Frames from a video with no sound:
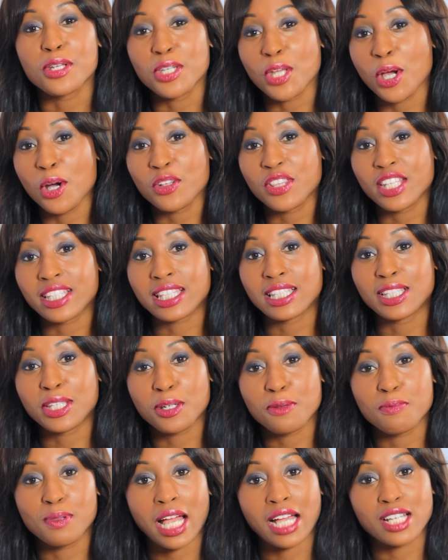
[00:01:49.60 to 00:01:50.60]
we know that the
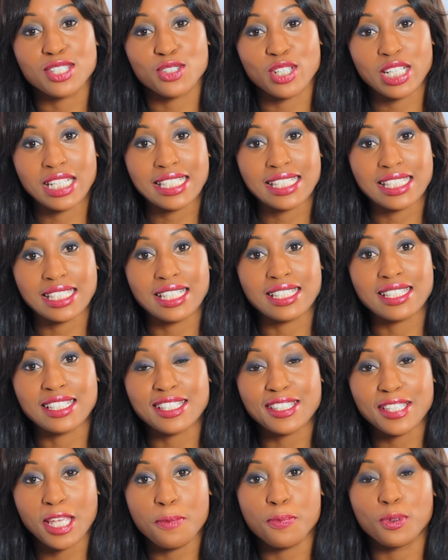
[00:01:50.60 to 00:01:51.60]
little black dress is
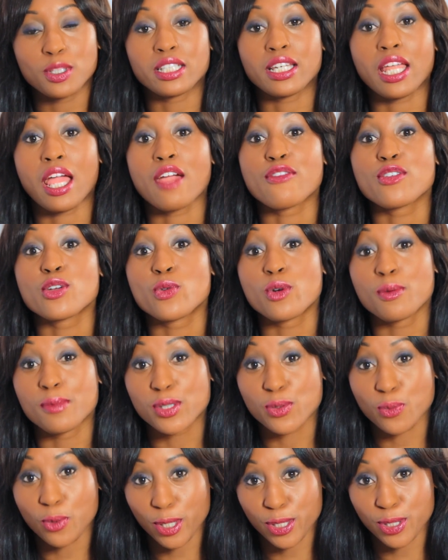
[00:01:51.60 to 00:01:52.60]
a staple in every
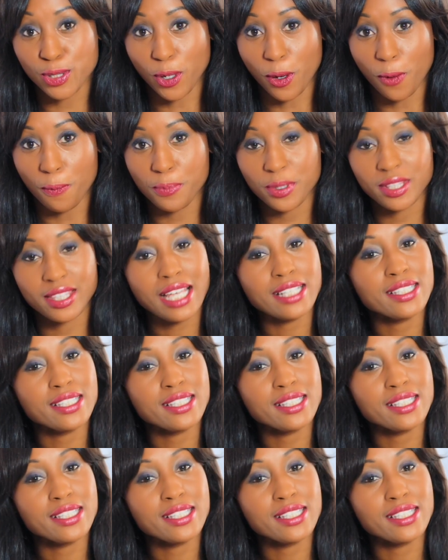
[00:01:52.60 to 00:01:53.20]
woman's wardrobe, but